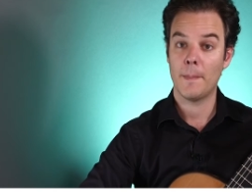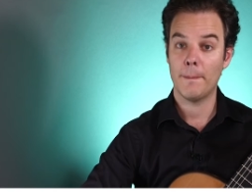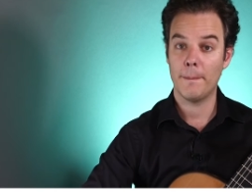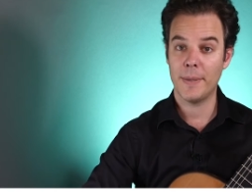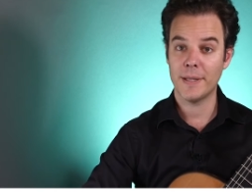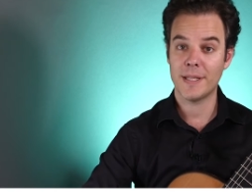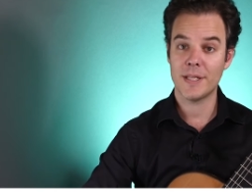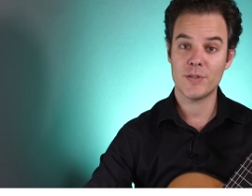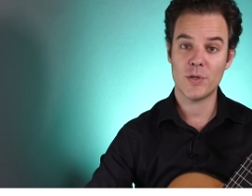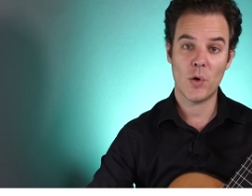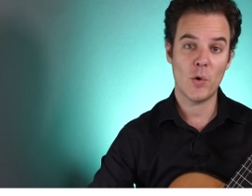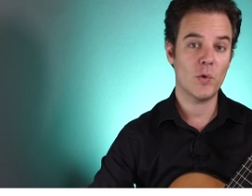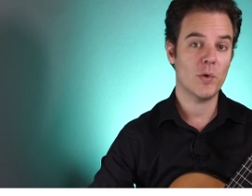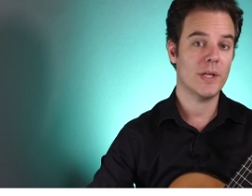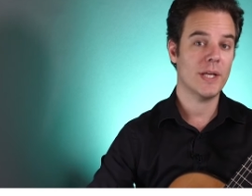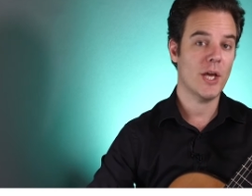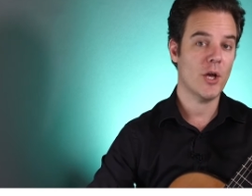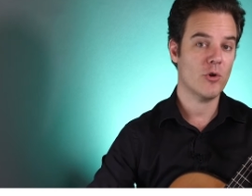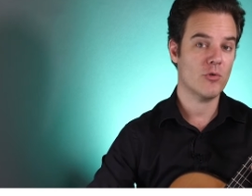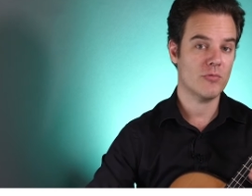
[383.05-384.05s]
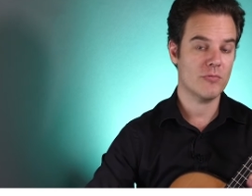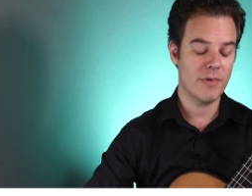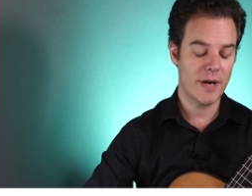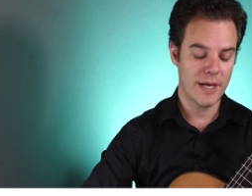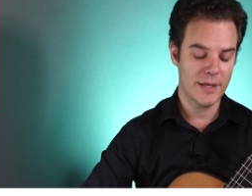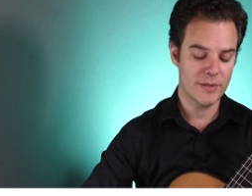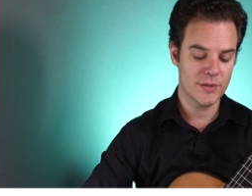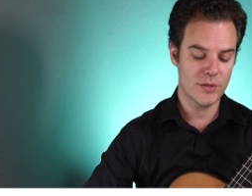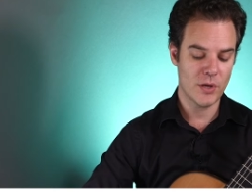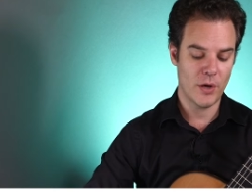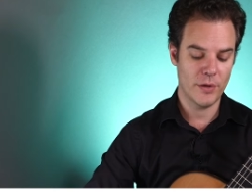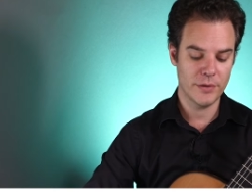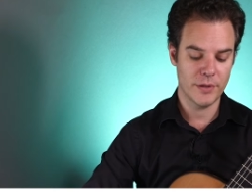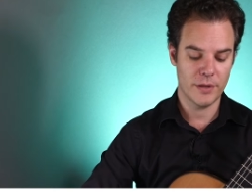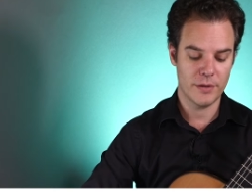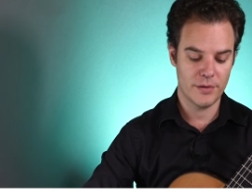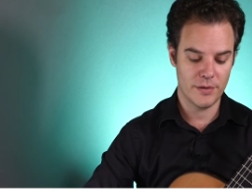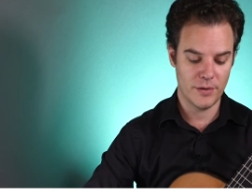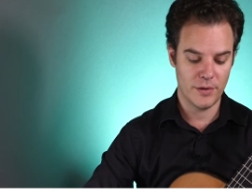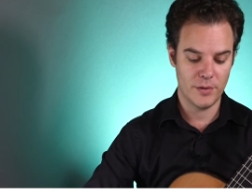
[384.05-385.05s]
But there's only a rest on
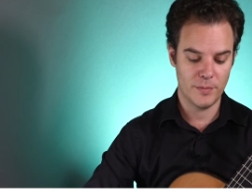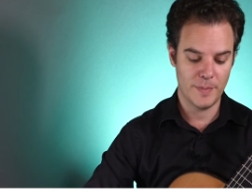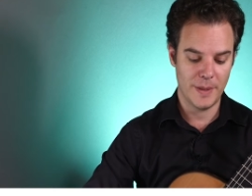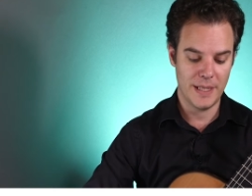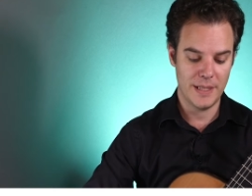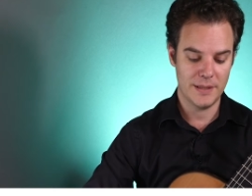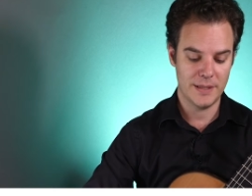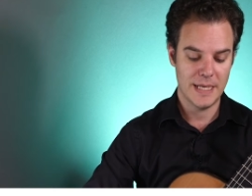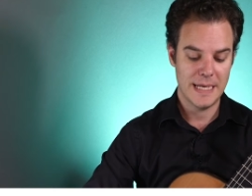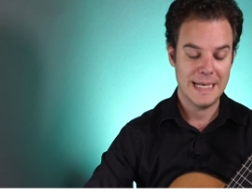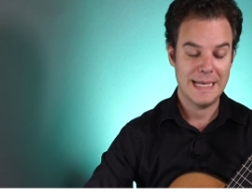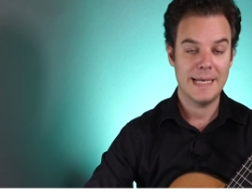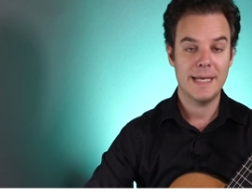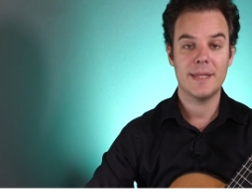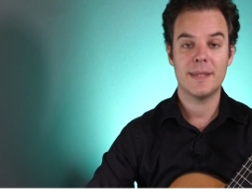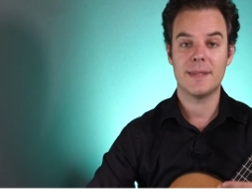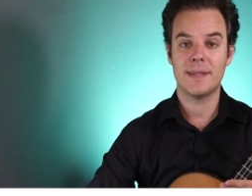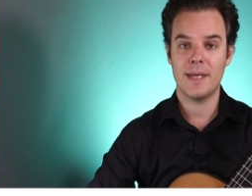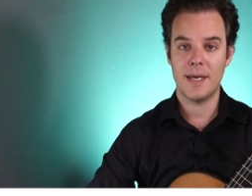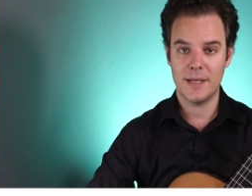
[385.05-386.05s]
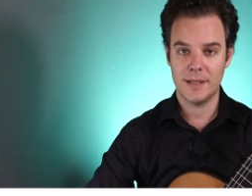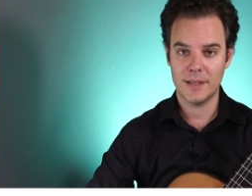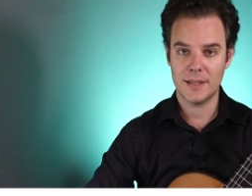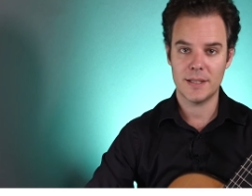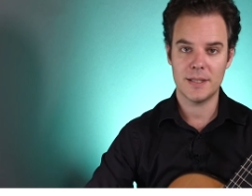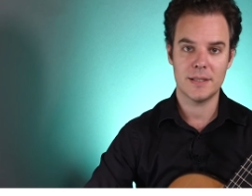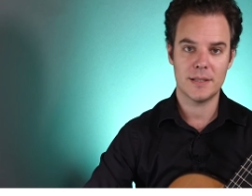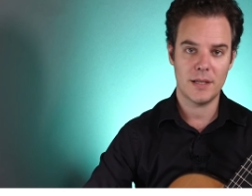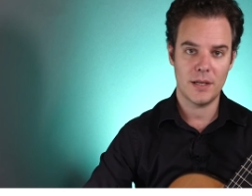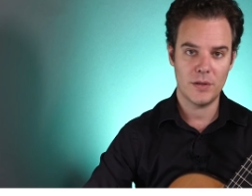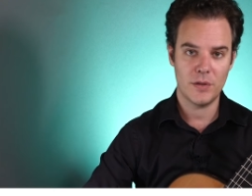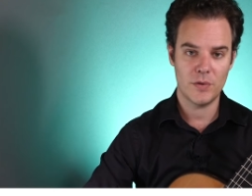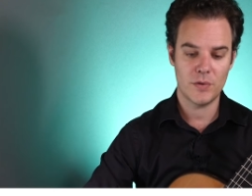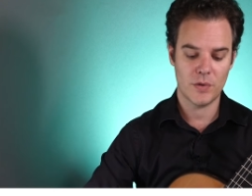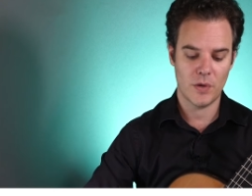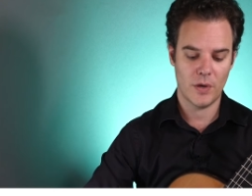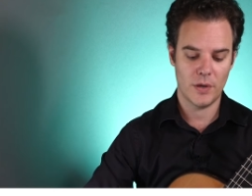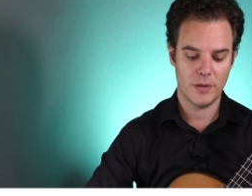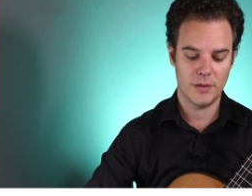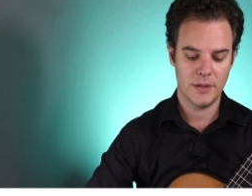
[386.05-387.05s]
the third beat. It then
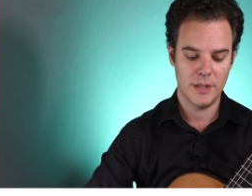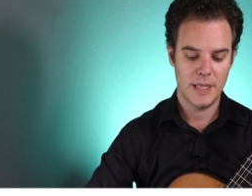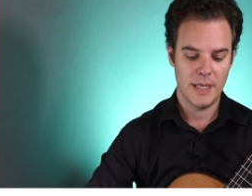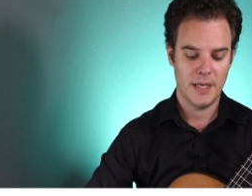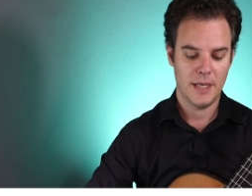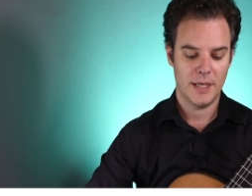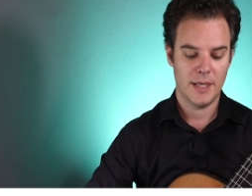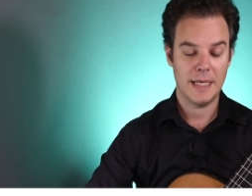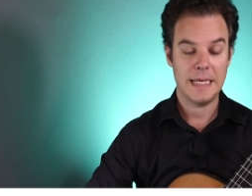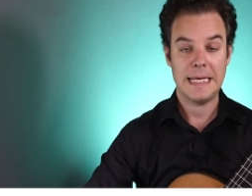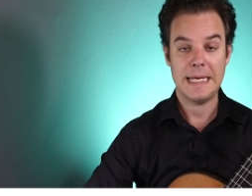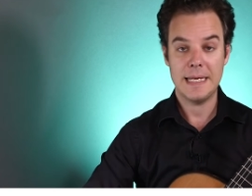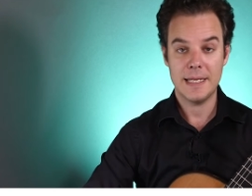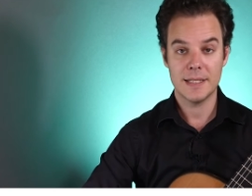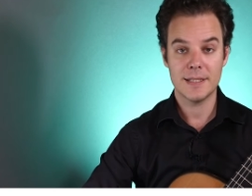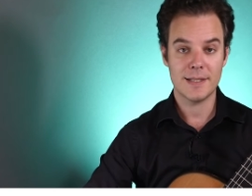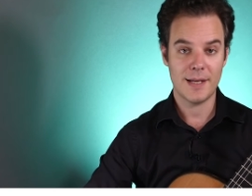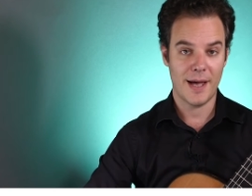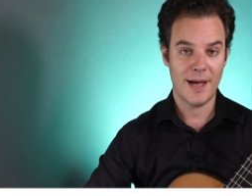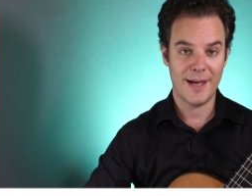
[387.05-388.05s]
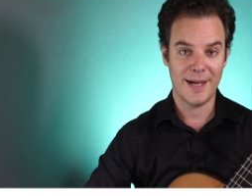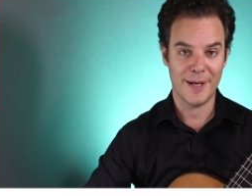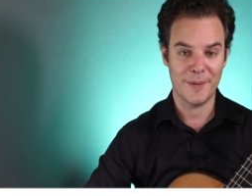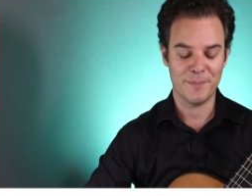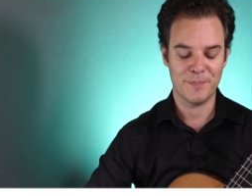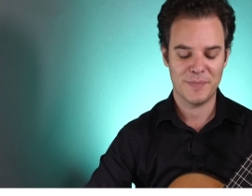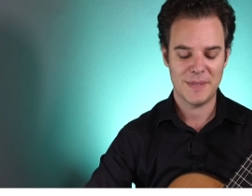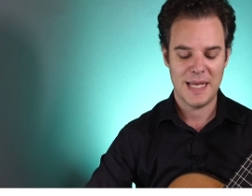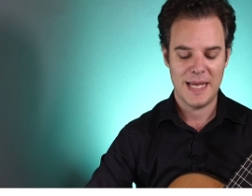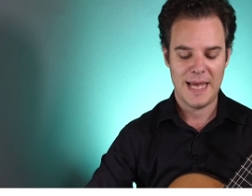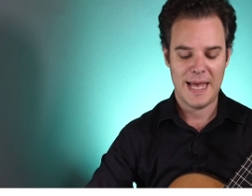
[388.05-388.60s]
continues on uh, in time.